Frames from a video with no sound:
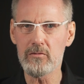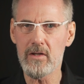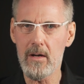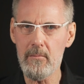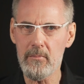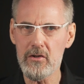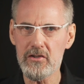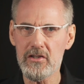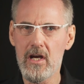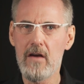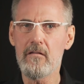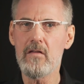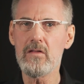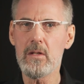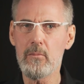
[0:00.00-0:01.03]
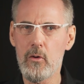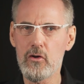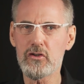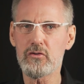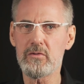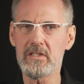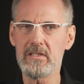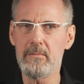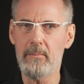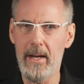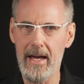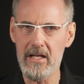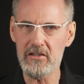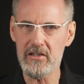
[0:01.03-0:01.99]
numbers from the most recent
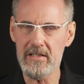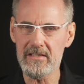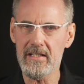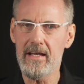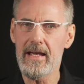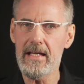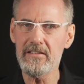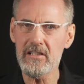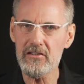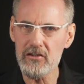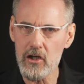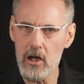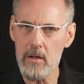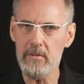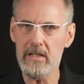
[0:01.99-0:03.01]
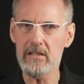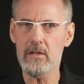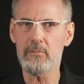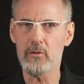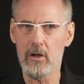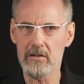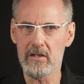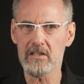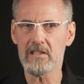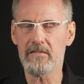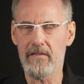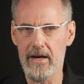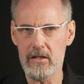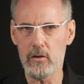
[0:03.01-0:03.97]
batches in determining the product's
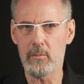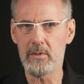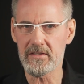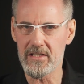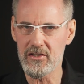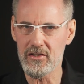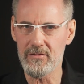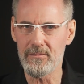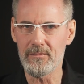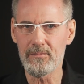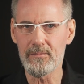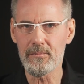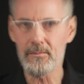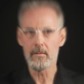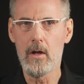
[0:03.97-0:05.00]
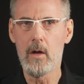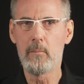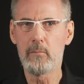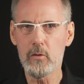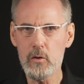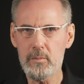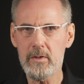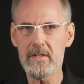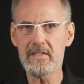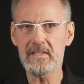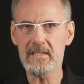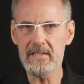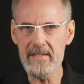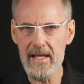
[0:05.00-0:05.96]
final position. Blueprint
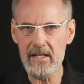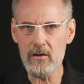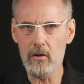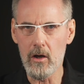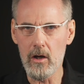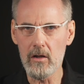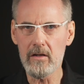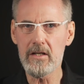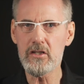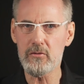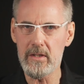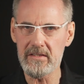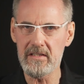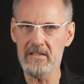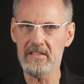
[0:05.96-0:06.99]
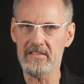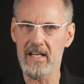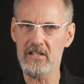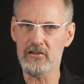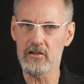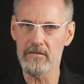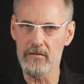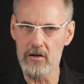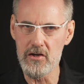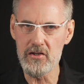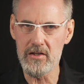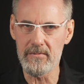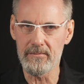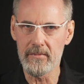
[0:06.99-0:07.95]
snake oil is rated as extra
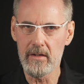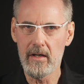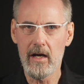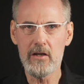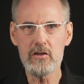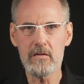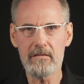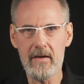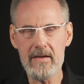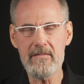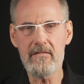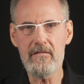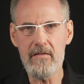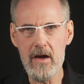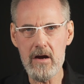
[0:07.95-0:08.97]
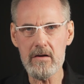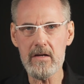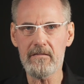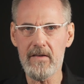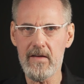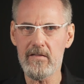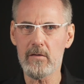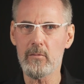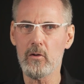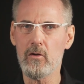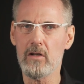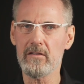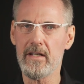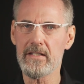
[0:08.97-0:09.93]
virgin, and you'll find very
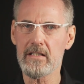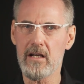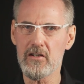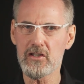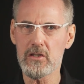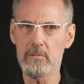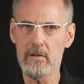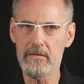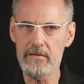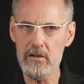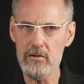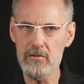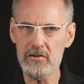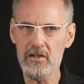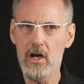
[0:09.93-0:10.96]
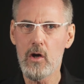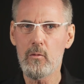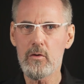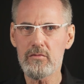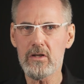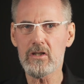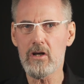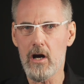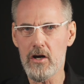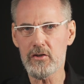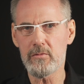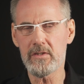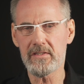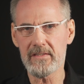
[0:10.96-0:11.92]
favourable online customer reviews with
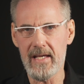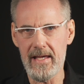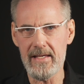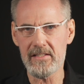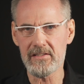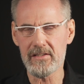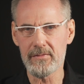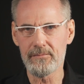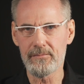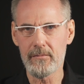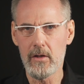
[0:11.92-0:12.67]
regard to its taste.